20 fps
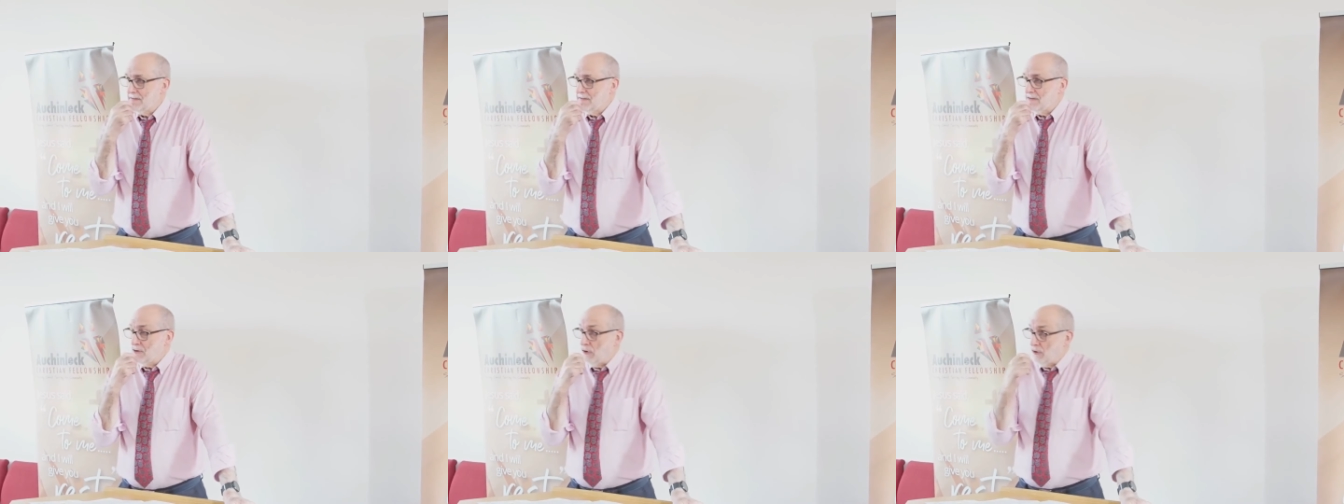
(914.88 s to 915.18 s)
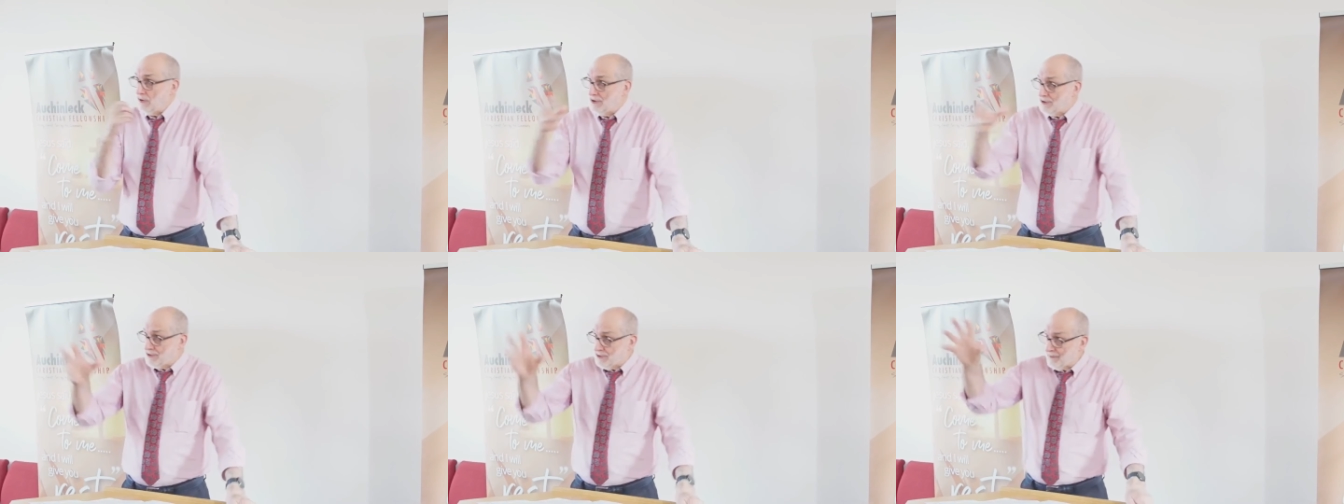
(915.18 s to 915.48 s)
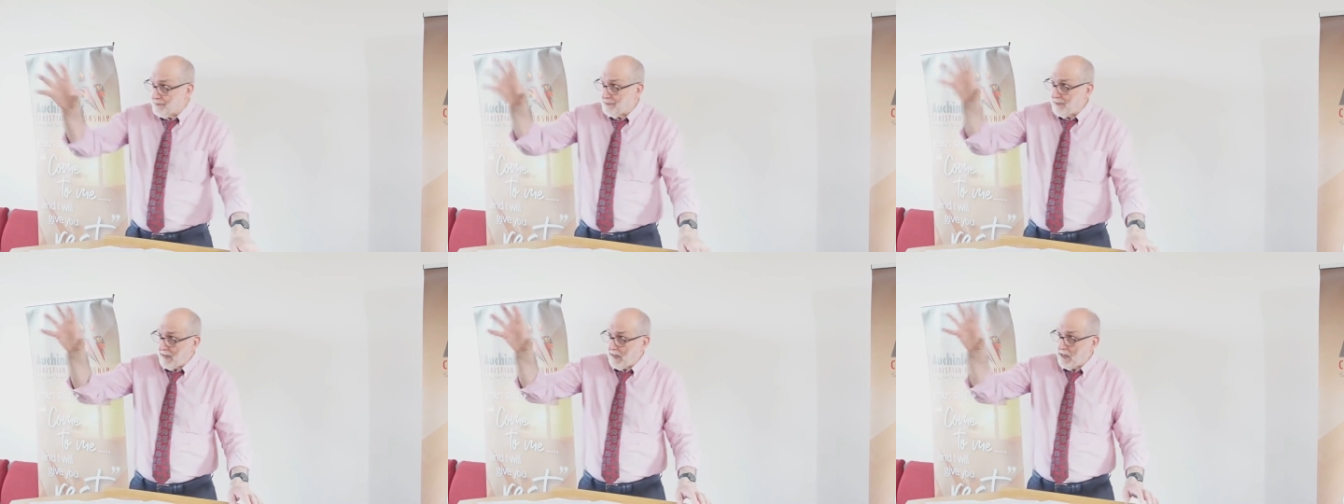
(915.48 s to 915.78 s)
Not only to
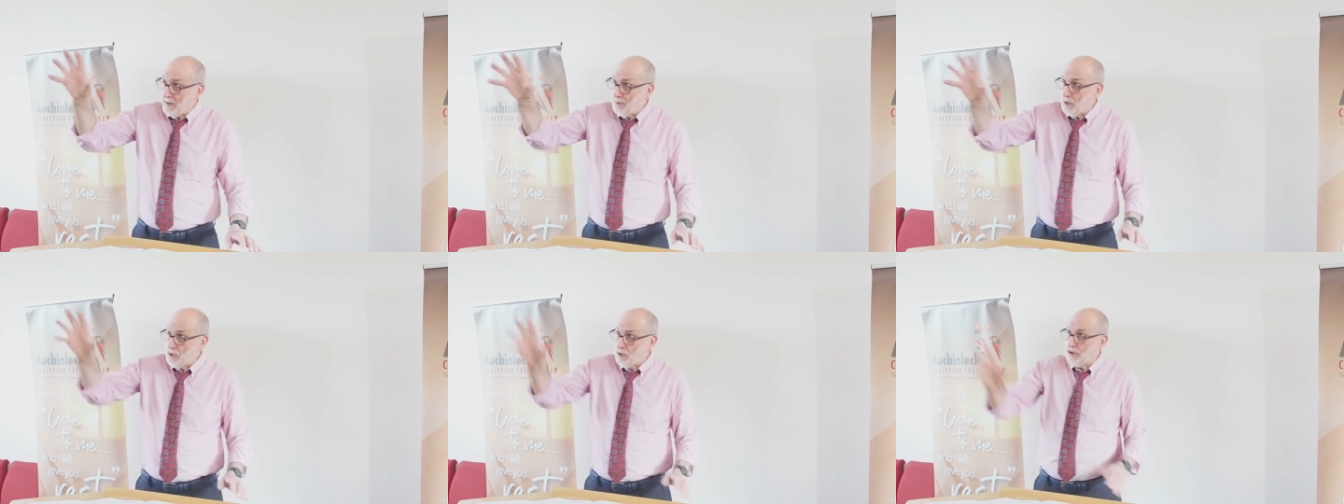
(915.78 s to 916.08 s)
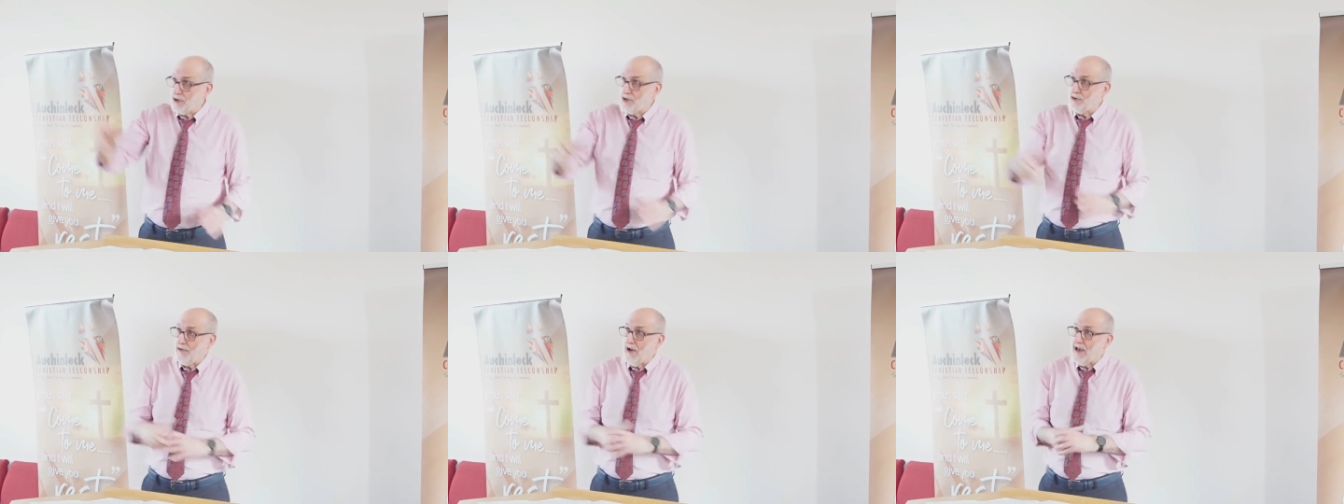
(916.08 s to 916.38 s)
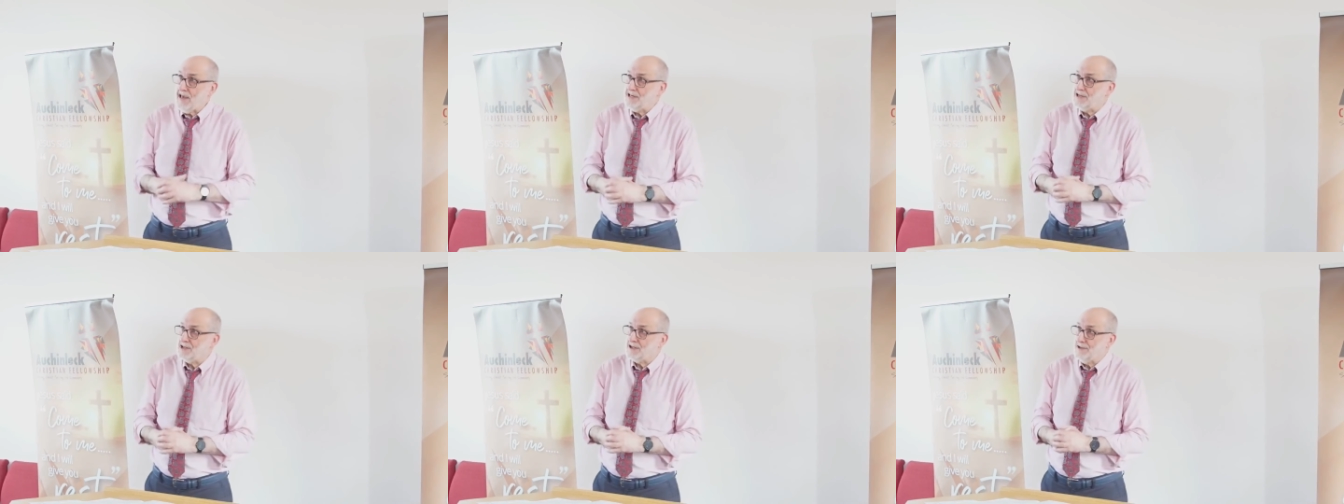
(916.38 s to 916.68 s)
think about
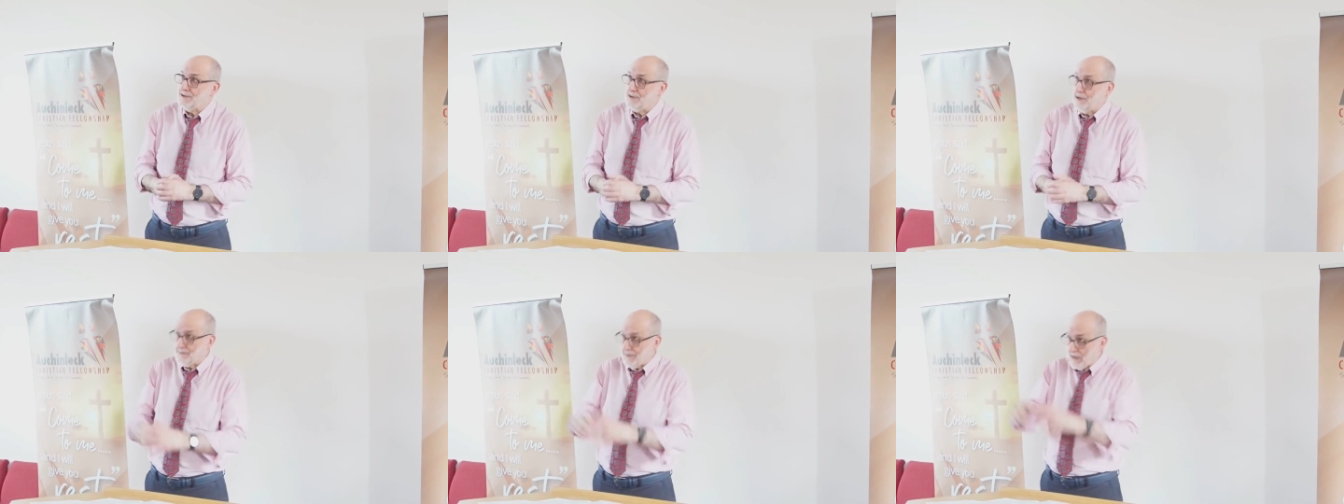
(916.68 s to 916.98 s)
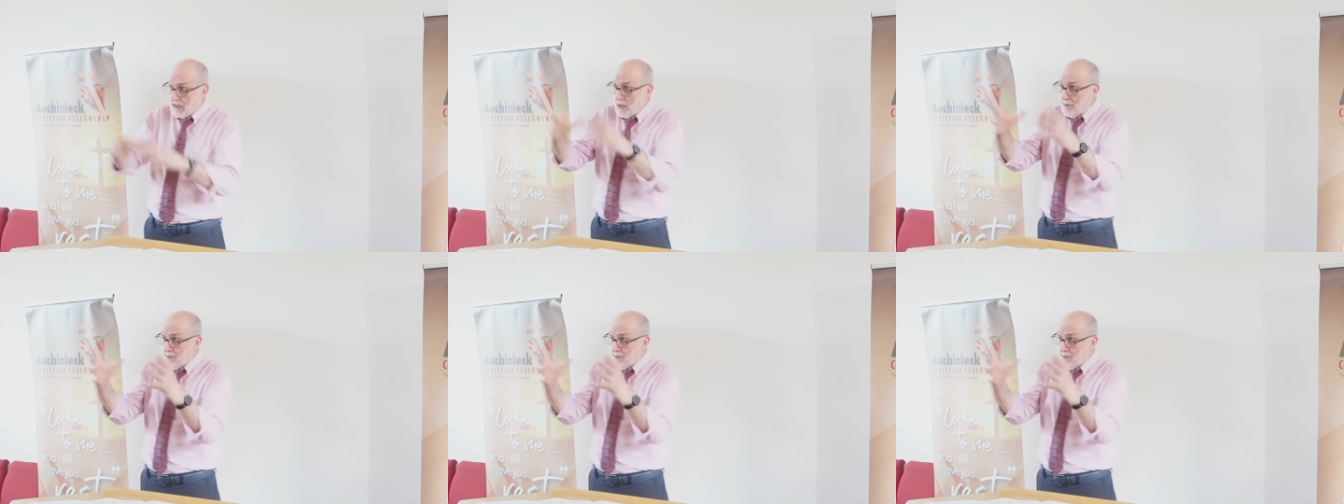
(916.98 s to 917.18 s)
Christ and to think